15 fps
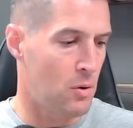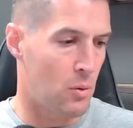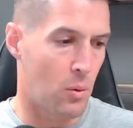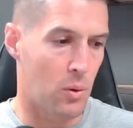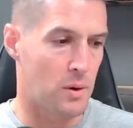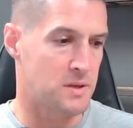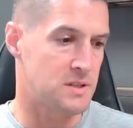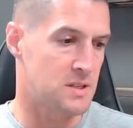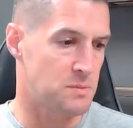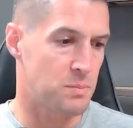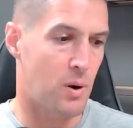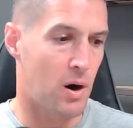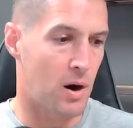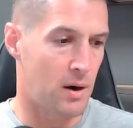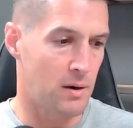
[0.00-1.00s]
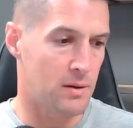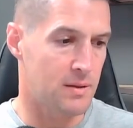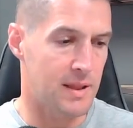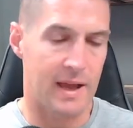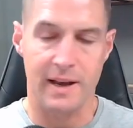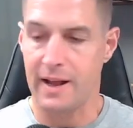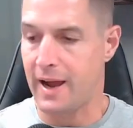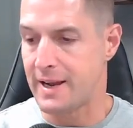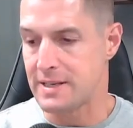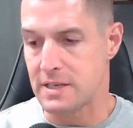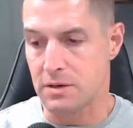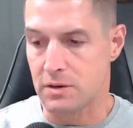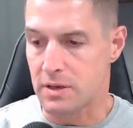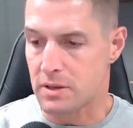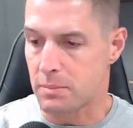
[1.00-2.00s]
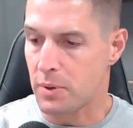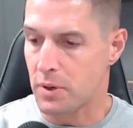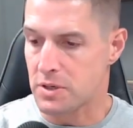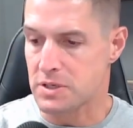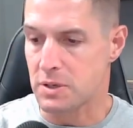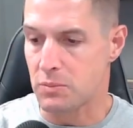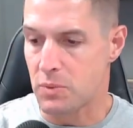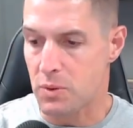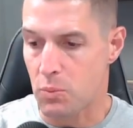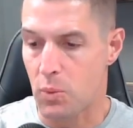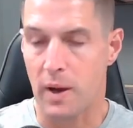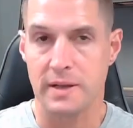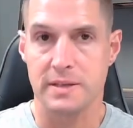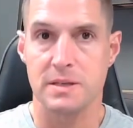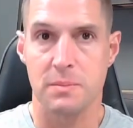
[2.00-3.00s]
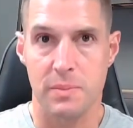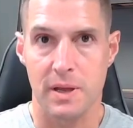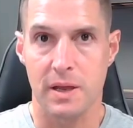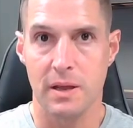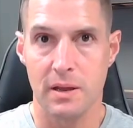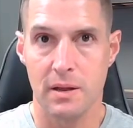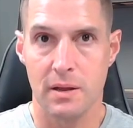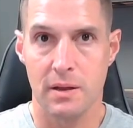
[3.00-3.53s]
Or is this part that ideally the person we want to be